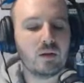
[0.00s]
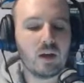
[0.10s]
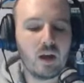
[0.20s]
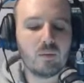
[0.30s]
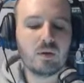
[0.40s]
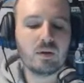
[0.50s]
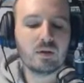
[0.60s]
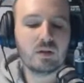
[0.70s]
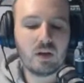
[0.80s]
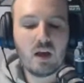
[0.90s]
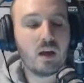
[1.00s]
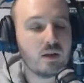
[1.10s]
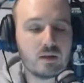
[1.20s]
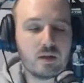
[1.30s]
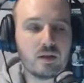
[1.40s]
game. Yeah, and
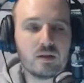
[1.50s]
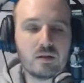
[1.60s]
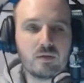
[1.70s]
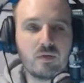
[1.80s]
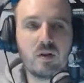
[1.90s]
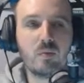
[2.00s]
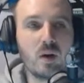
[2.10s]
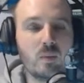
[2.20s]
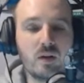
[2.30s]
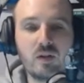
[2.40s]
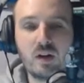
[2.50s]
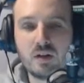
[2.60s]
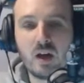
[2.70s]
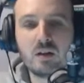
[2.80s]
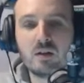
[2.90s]
it's very popular, very
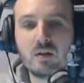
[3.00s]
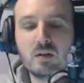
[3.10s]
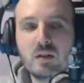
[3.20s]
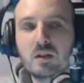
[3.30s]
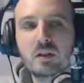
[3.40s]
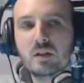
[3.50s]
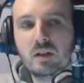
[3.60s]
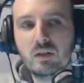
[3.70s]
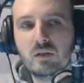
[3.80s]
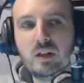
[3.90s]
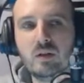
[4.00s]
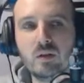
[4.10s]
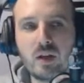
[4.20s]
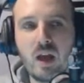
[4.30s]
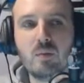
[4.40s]
tactical, really good
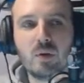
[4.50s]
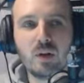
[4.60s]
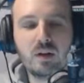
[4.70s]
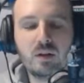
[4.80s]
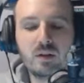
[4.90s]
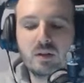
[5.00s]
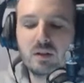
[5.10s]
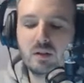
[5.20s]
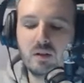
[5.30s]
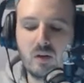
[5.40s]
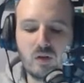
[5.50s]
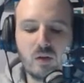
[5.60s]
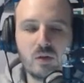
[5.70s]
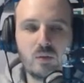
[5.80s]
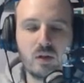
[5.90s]
game. Like I've
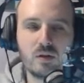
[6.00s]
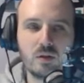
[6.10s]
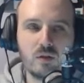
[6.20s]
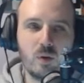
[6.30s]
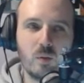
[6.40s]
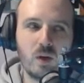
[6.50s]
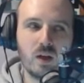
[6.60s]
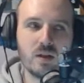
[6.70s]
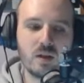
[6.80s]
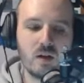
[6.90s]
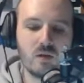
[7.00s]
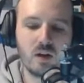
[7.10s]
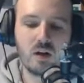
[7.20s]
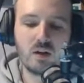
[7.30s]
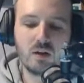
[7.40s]
always been sort of perplexed in that
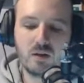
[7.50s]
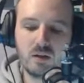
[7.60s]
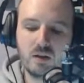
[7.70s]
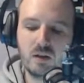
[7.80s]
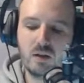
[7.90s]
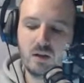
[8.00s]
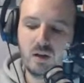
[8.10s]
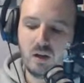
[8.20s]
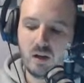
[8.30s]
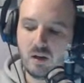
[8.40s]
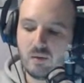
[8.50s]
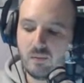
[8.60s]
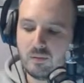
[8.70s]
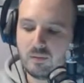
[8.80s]
regard. Um,